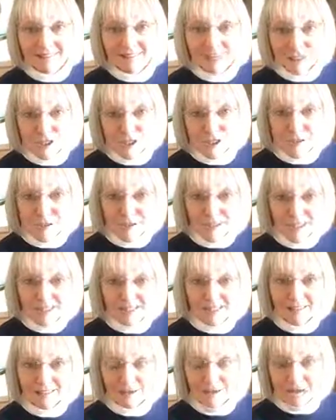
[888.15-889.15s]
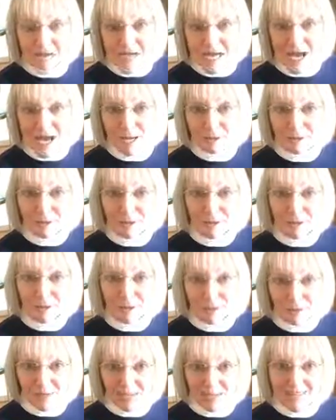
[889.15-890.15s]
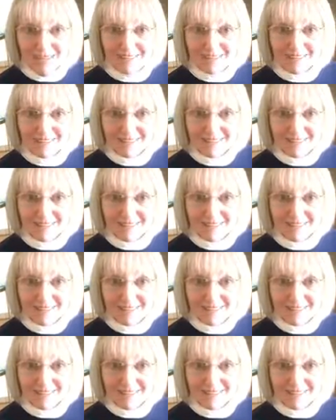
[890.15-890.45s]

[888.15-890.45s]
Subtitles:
enjoy your time away.